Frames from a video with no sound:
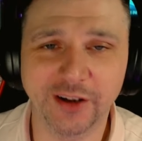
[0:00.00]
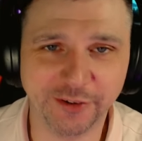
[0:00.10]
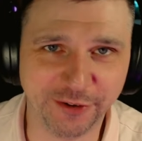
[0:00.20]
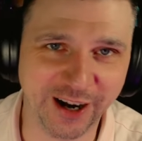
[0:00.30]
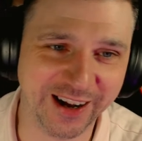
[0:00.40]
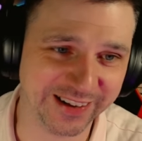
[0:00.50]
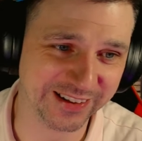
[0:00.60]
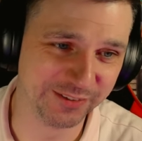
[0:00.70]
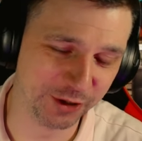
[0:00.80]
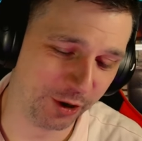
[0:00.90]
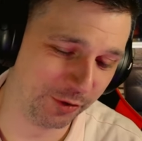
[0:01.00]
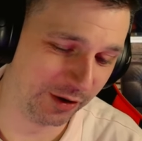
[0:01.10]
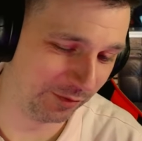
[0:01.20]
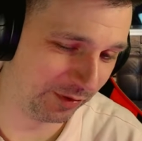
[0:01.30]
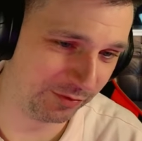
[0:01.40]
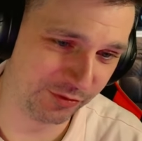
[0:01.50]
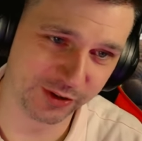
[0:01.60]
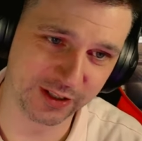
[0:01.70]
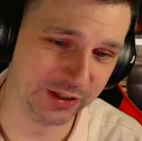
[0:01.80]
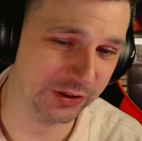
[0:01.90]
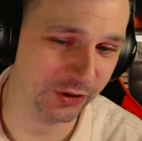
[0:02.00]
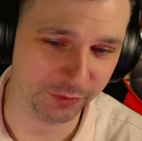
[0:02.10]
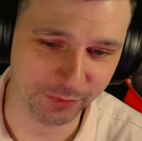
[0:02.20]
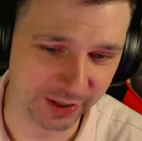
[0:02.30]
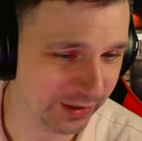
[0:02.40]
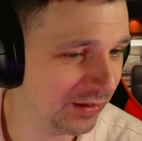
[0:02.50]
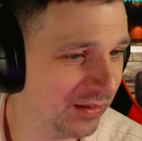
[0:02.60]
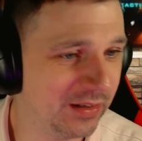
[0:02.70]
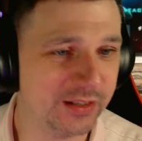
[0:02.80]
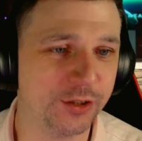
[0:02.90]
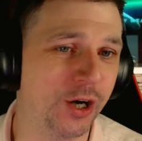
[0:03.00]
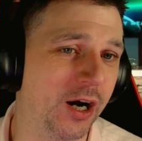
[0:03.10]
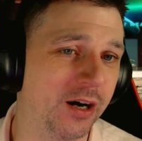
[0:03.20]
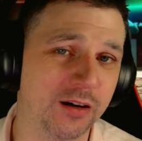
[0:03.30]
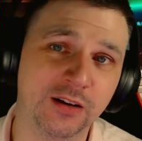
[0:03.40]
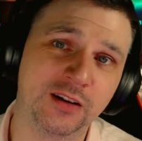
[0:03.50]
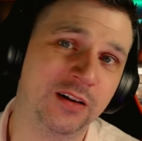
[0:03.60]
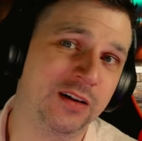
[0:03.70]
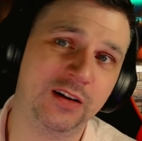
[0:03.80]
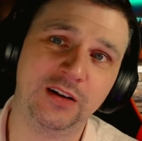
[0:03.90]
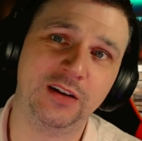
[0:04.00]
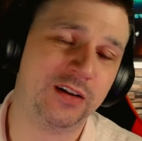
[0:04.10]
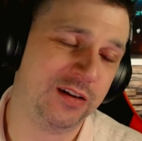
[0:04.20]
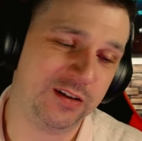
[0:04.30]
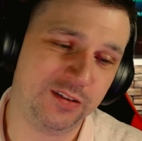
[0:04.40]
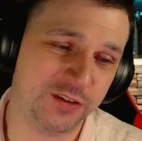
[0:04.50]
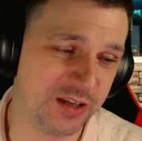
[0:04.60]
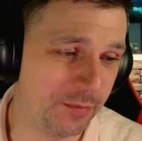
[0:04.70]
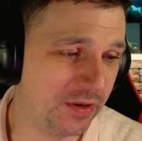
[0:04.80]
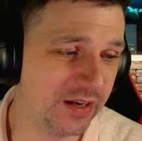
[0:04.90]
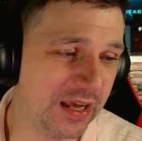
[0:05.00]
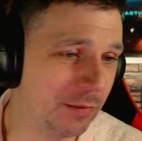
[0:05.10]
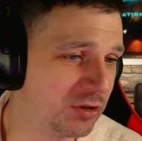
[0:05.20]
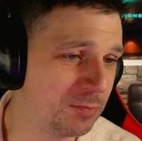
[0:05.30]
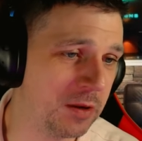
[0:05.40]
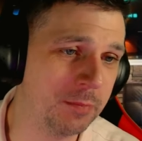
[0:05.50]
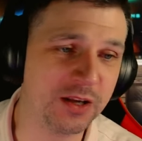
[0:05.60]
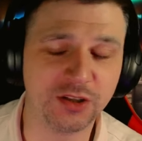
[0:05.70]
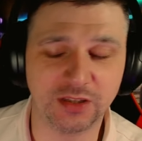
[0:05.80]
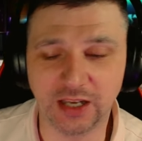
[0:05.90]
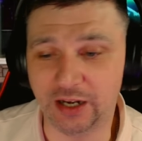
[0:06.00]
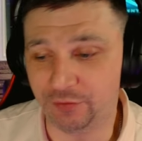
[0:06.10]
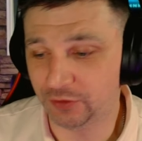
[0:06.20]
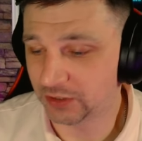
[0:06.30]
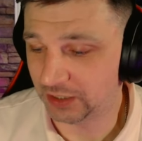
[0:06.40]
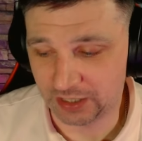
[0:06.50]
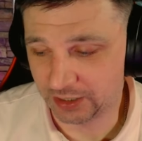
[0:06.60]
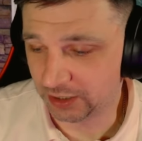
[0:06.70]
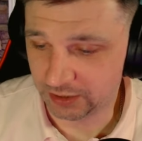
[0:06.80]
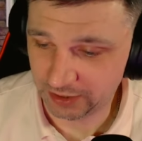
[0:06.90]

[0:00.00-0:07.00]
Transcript: Yo, I'm fucking done, man. Yo. There's that many names that's been mentioned there. Fuck it, I don't, I